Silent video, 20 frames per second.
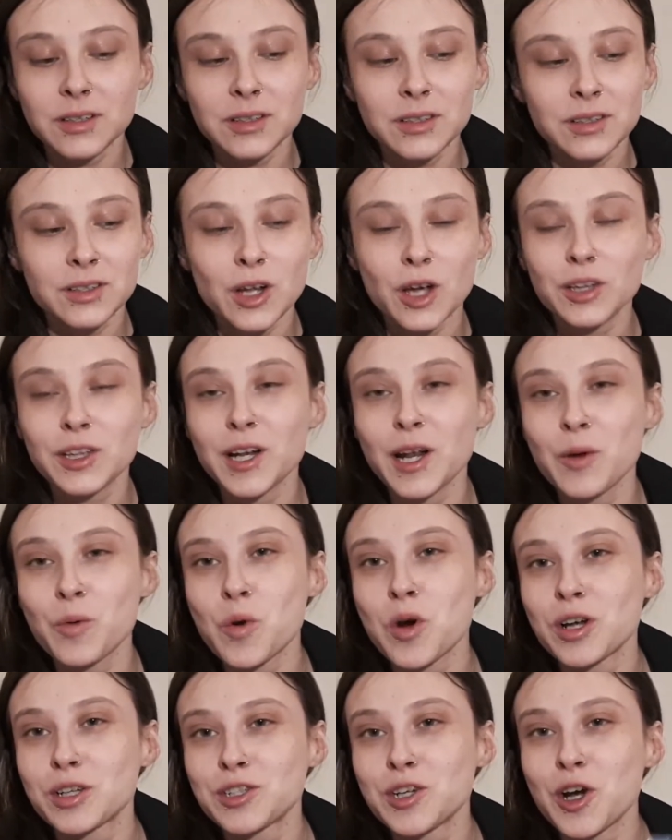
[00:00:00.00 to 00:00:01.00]
not that I
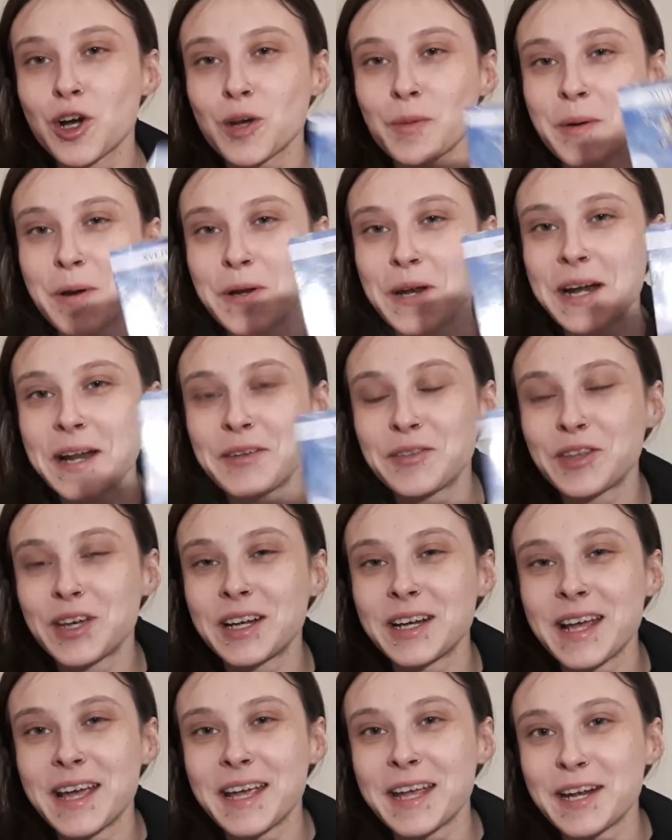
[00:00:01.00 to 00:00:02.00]
want to talk about anything
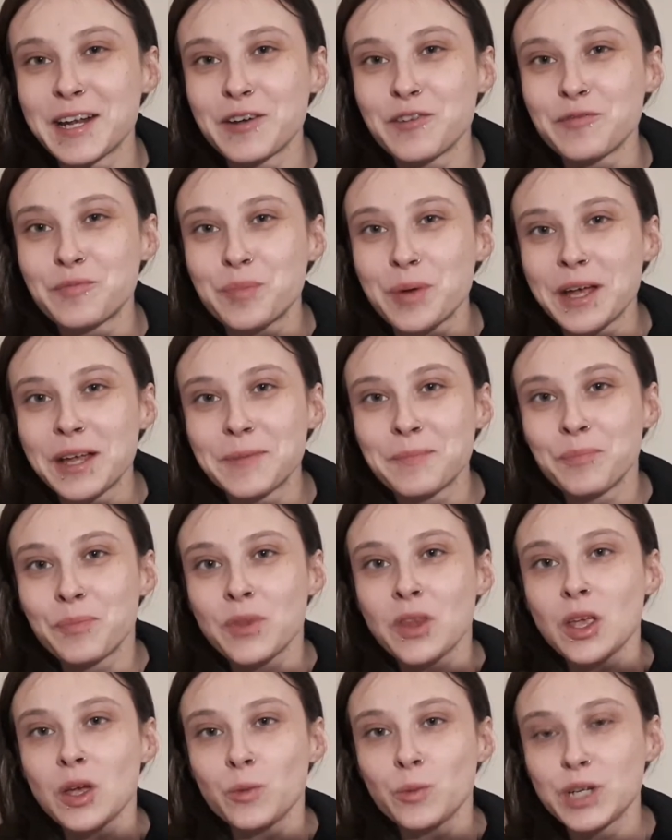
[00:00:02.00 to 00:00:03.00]
negative, but
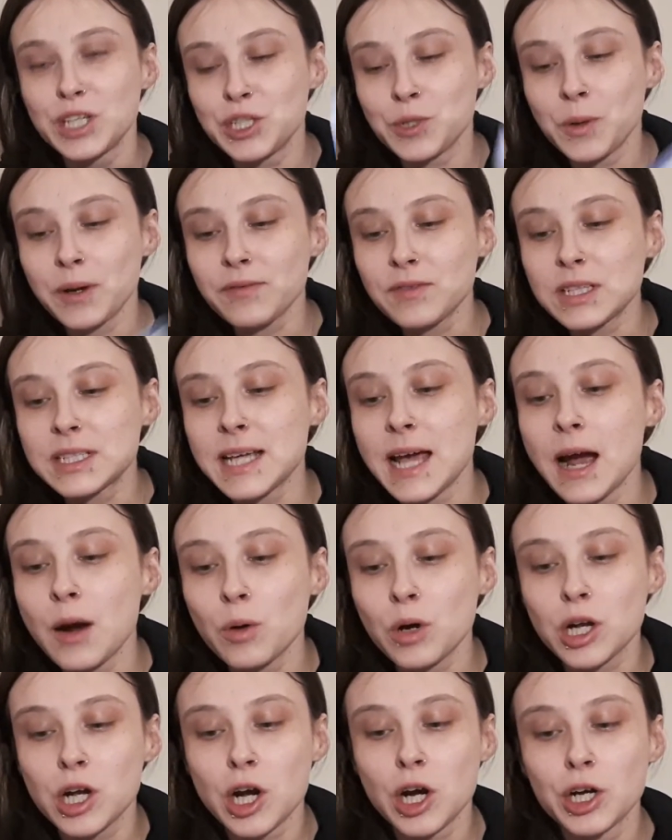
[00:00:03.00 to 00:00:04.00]
we do have the
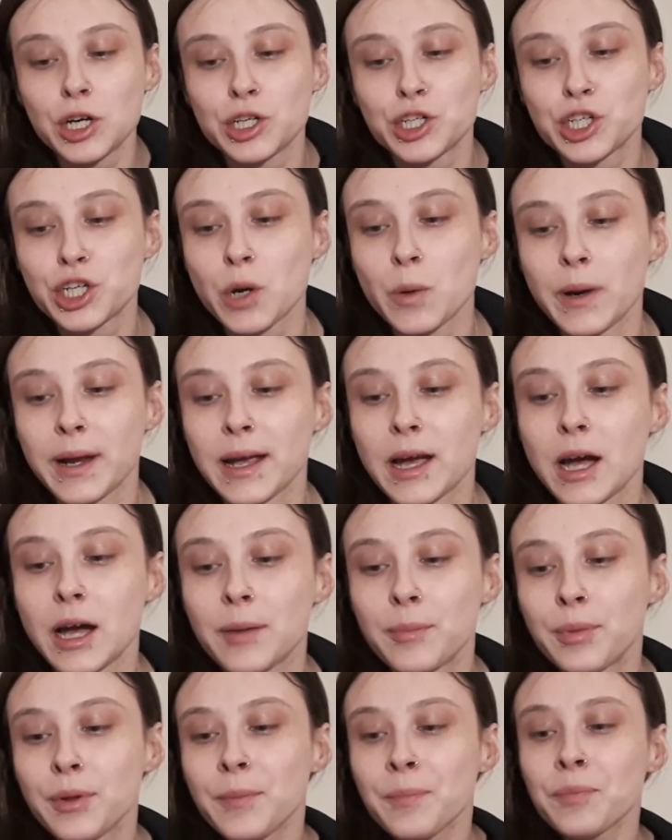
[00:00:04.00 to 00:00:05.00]
Tower card showing
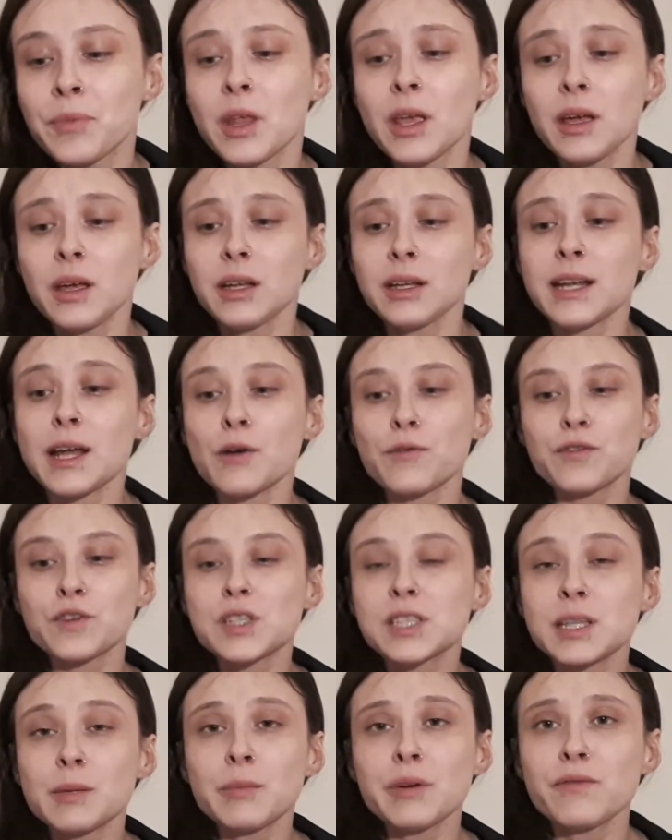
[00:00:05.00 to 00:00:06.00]
up. Now, for
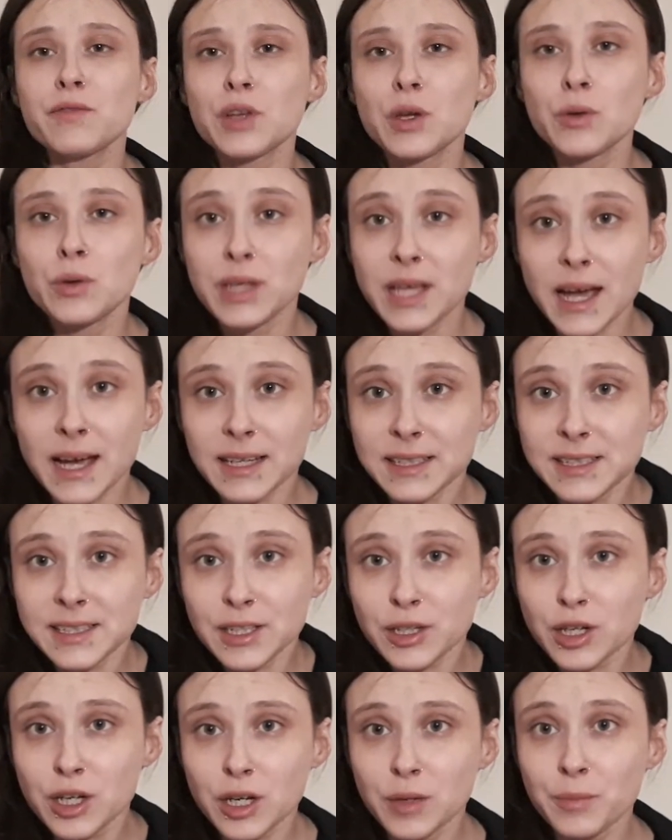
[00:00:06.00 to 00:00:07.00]
some of you, yes,
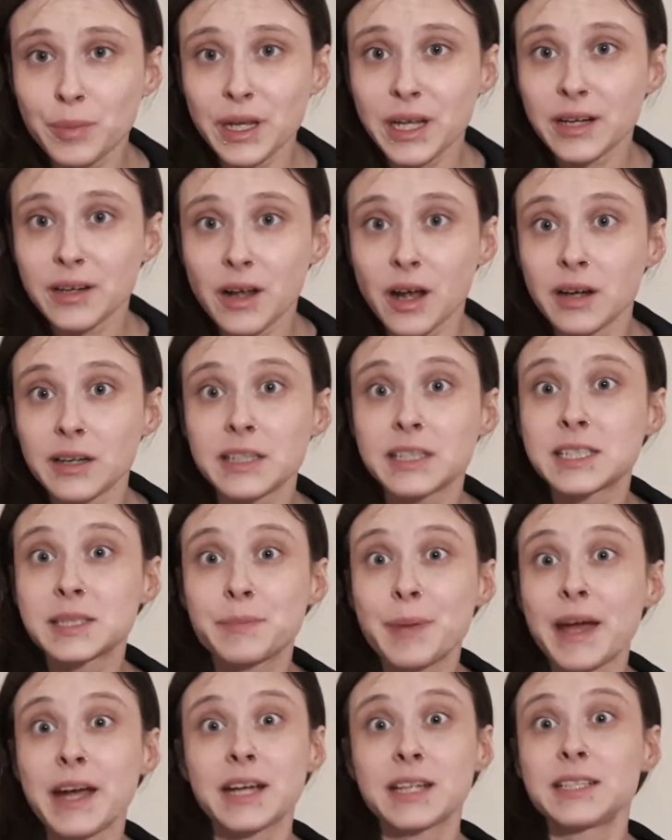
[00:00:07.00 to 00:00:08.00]
there could be an
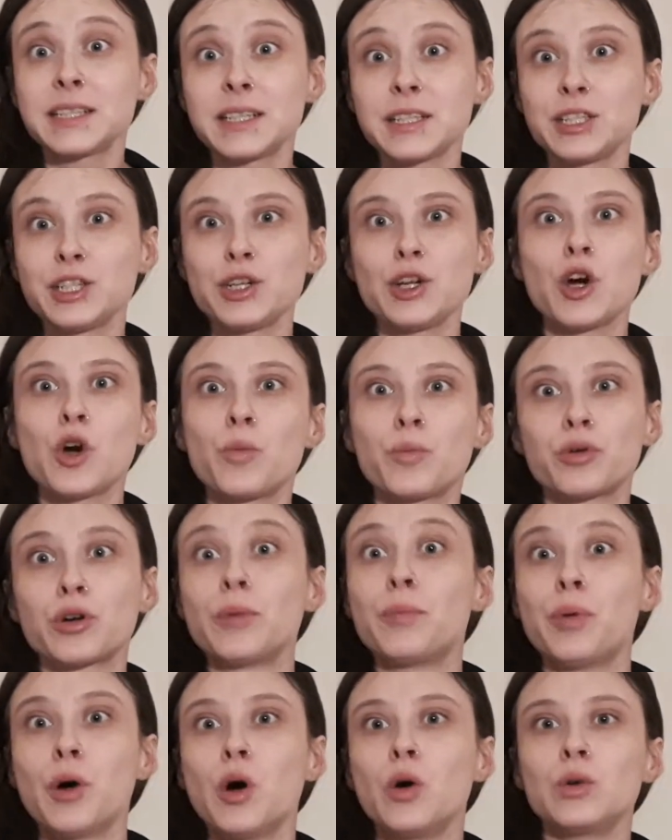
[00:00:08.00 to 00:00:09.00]
unexpected,
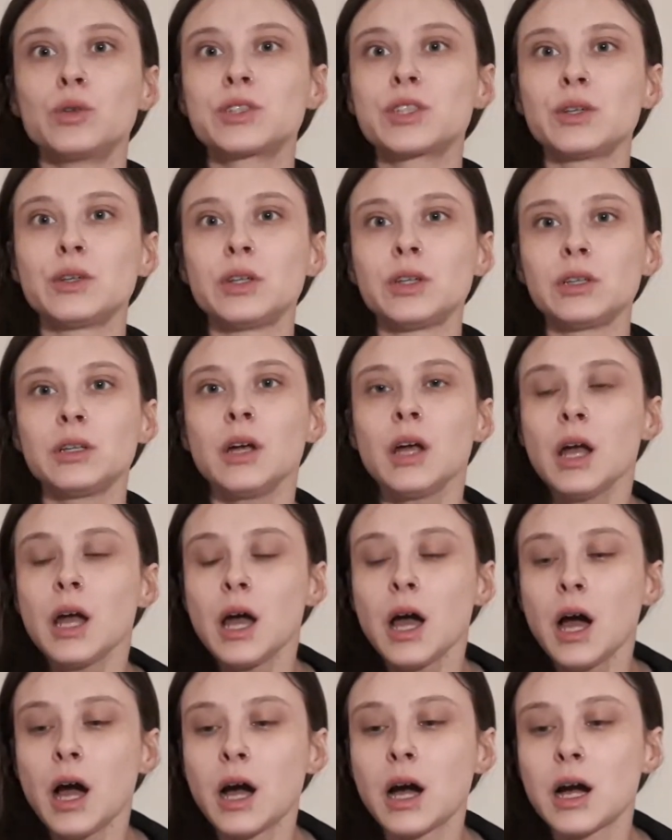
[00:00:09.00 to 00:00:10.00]
proposal,
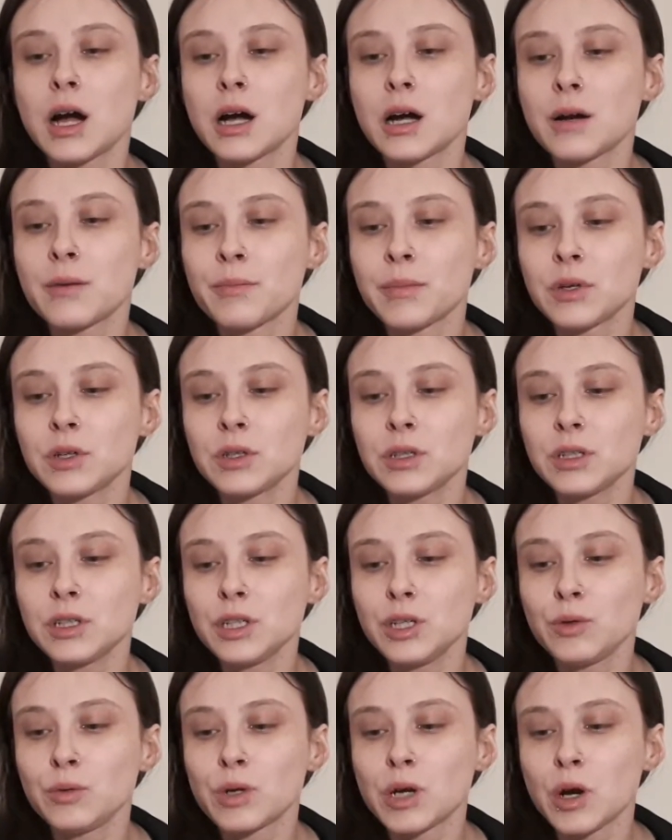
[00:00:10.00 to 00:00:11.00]

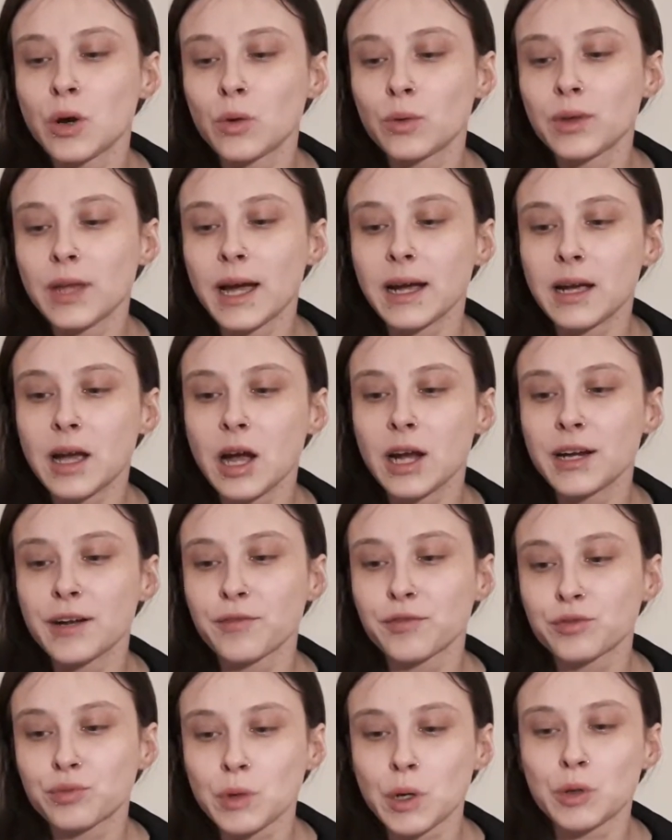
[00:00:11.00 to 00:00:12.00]
that kind of
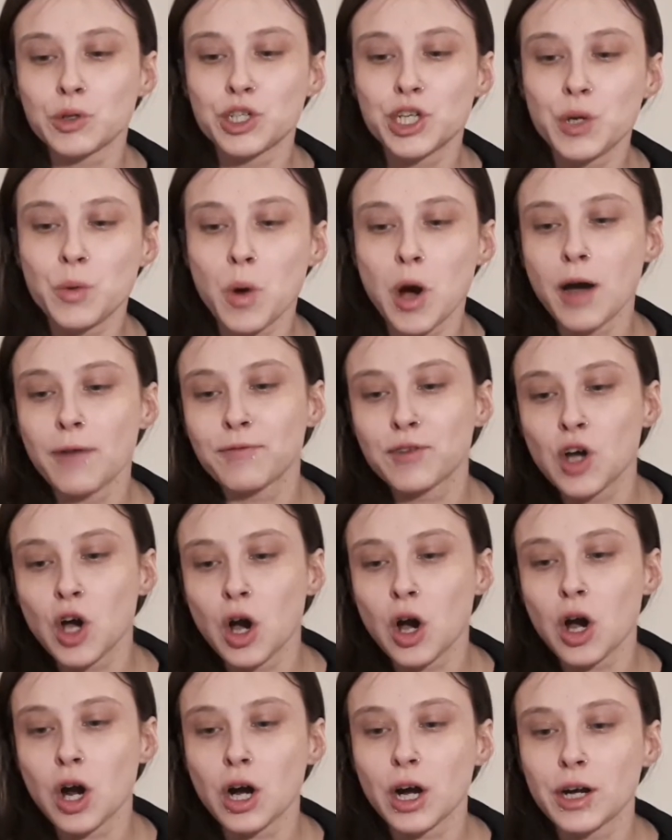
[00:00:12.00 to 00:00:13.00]
throws you off
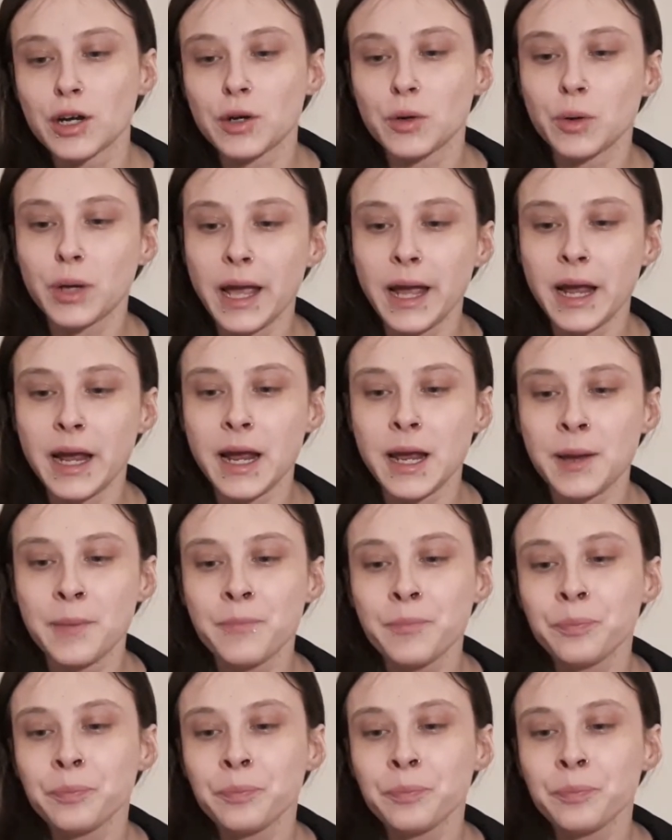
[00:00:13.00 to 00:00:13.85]
guard, okay?